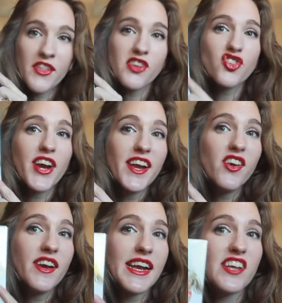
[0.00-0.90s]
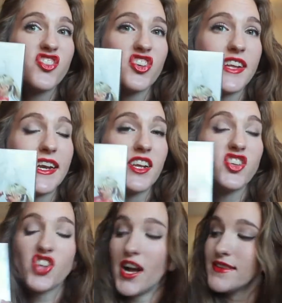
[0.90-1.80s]
The trainer is Chalene
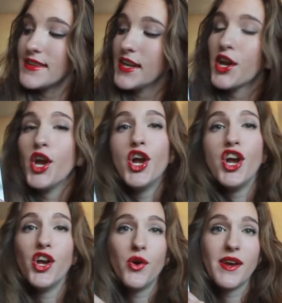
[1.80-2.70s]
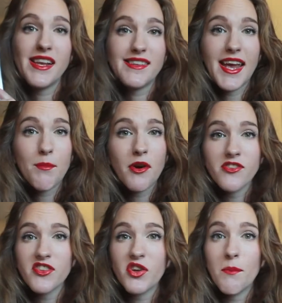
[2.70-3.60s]
Johnson, who is a
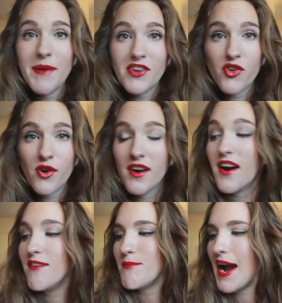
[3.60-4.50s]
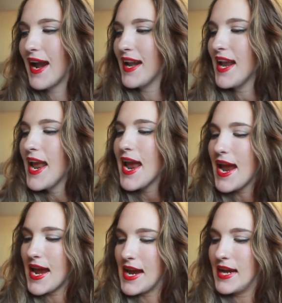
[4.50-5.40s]
personal mentor of mine,
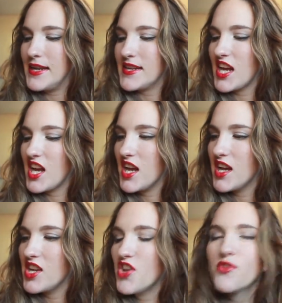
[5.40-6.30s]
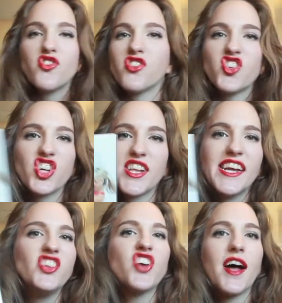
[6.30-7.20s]
and
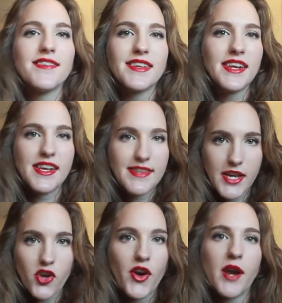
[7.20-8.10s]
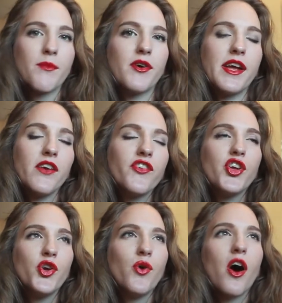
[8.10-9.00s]
Chalene Johnson is incredible. If
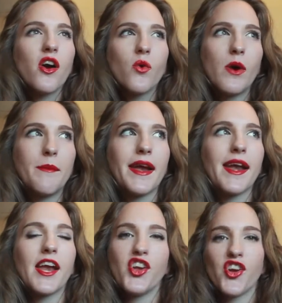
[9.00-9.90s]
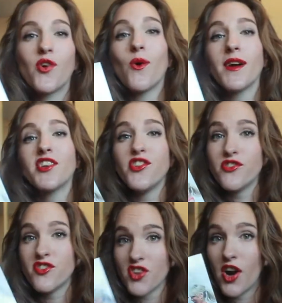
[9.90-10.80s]
you are a woman and you're going to
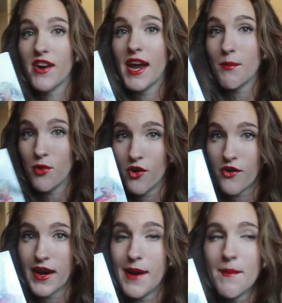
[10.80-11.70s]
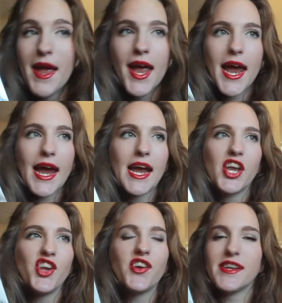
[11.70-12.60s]
start a program
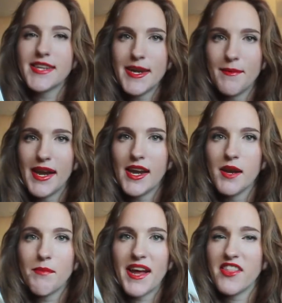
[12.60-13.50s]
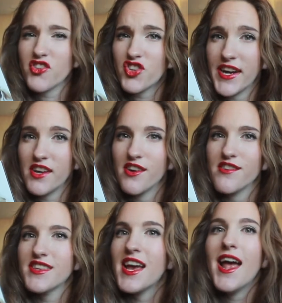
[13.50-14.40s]
and you're intimidated by the trainers,